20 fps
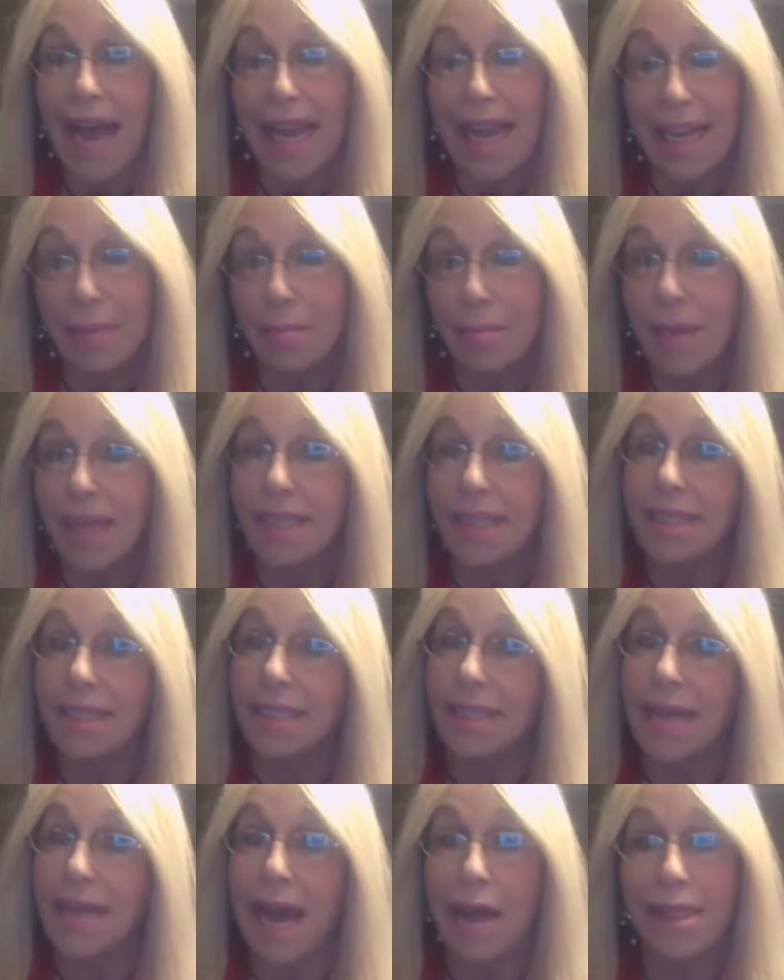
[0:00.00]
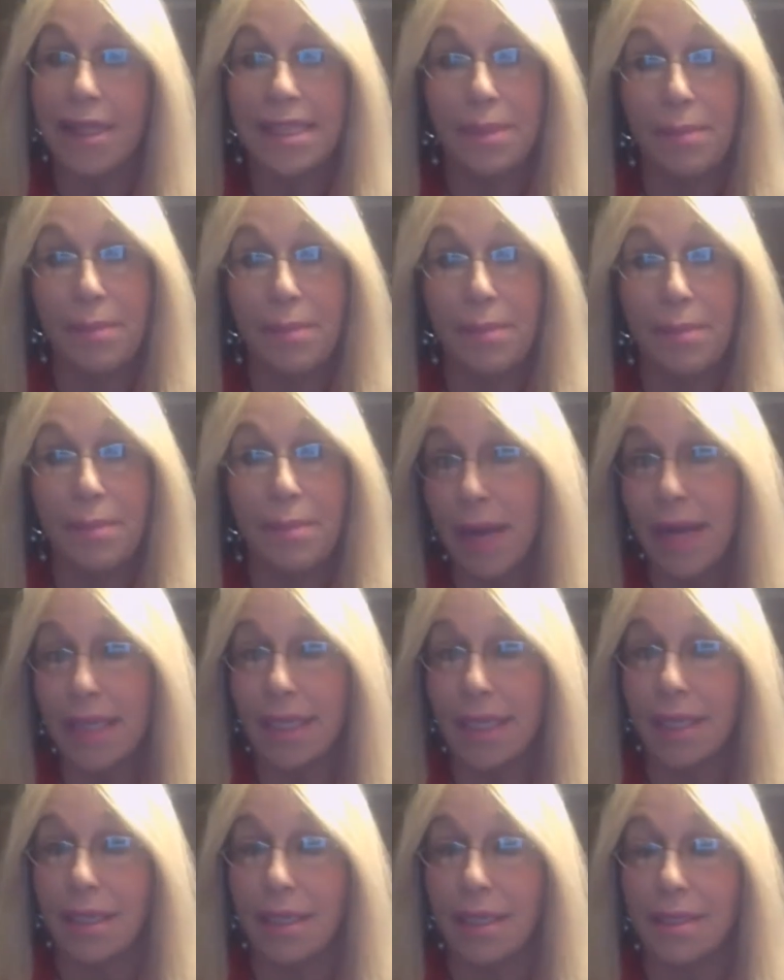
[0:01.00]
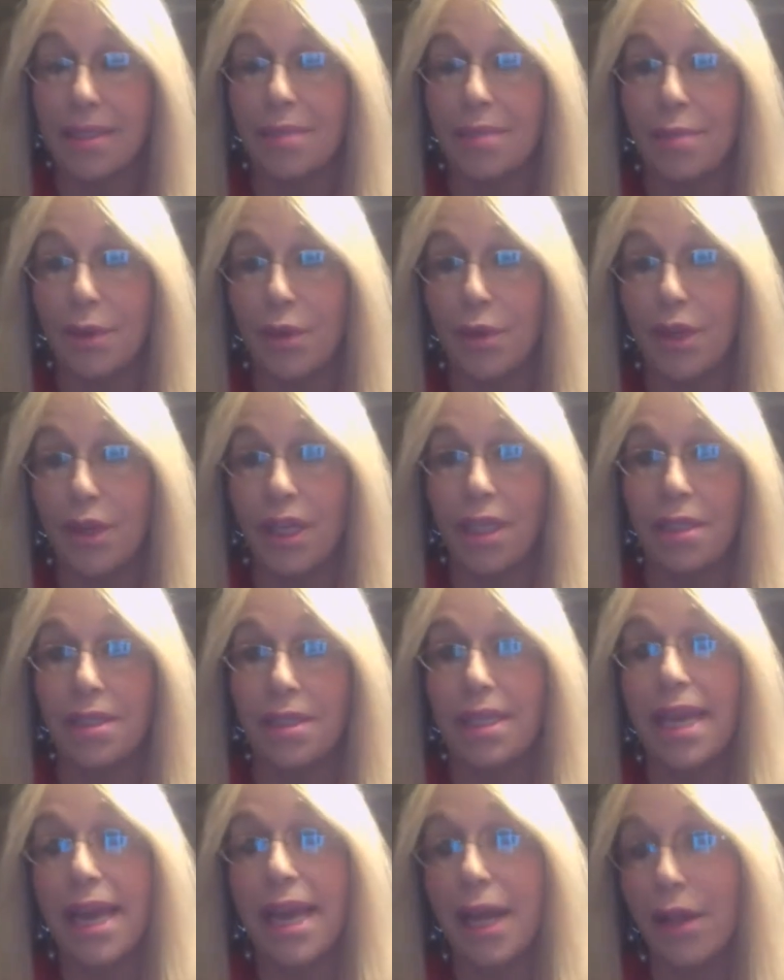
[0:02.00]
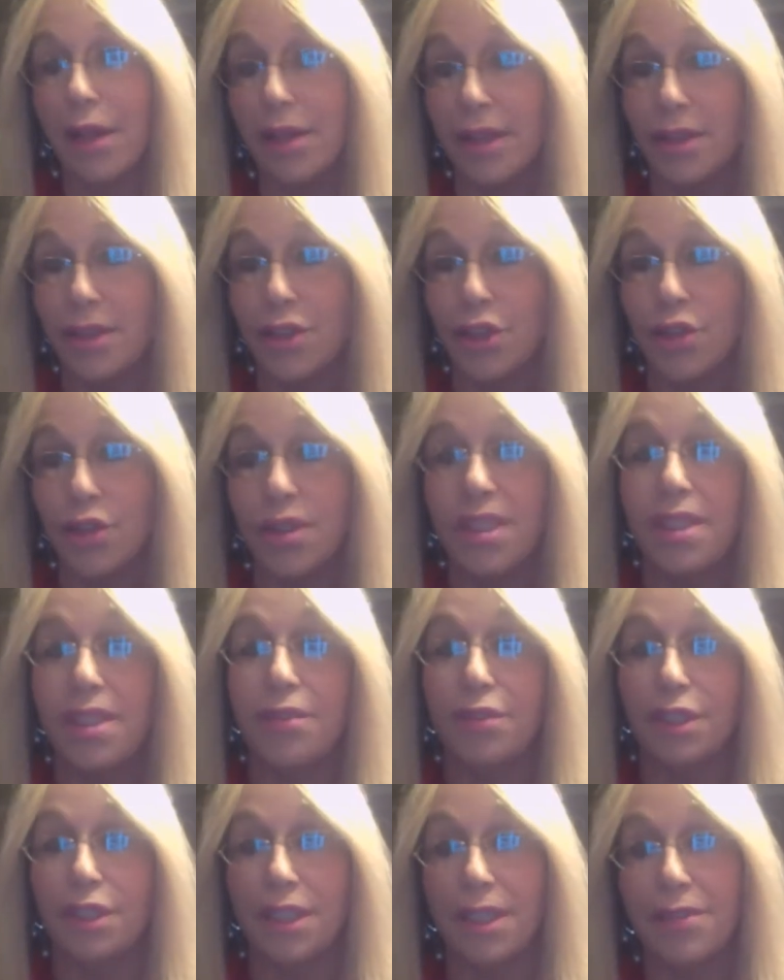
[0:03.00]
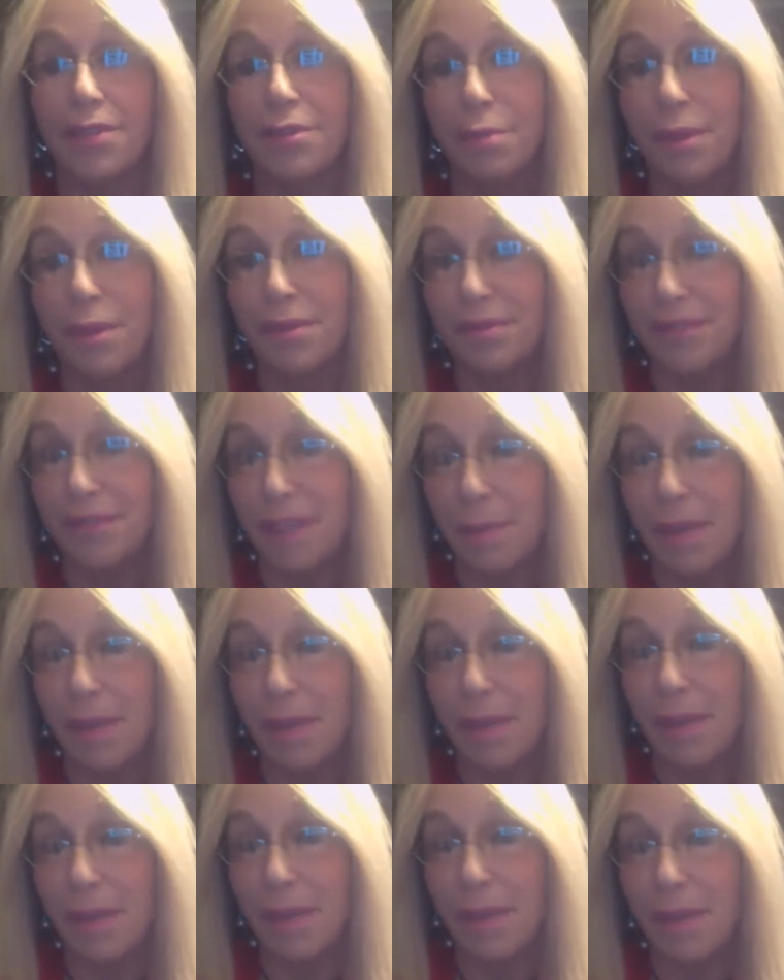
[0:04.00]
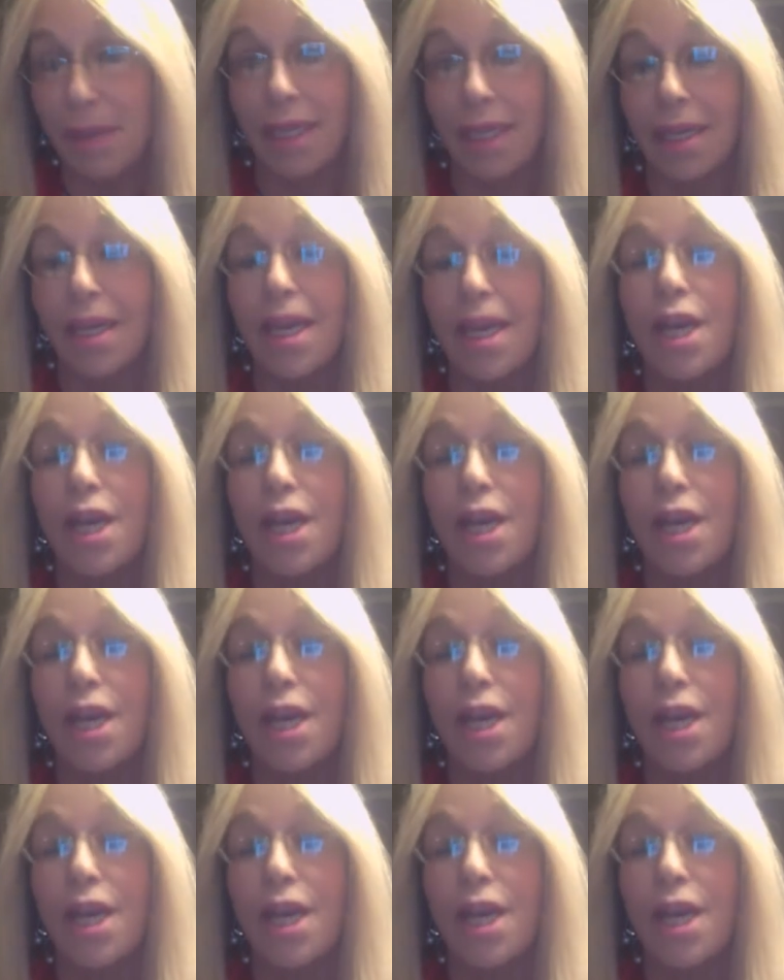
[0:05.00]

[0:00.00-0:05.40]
In medicine, how does a male body experience health issues differently from a female body?